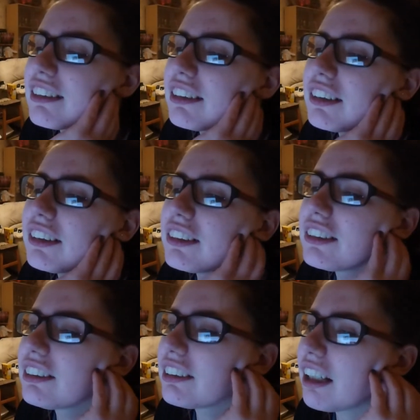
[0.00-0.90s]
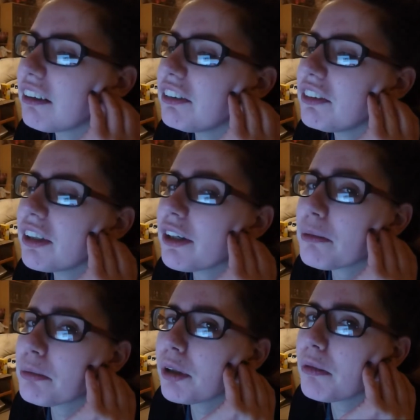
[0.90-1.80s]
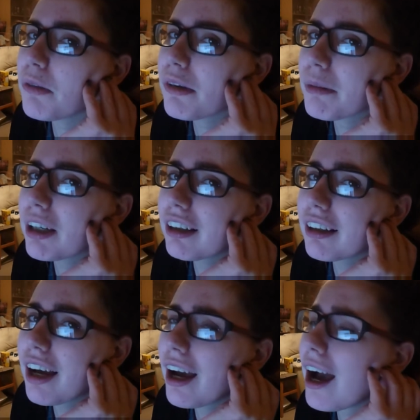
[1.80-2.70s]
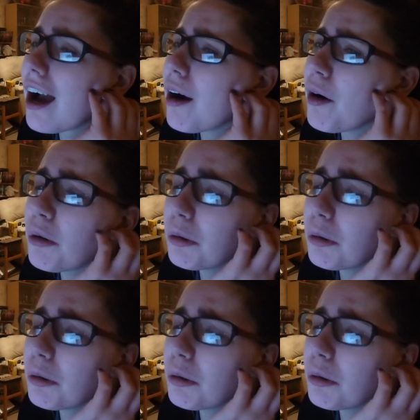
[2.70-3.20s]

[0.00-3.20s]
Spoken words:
how would you guys put up with me? How?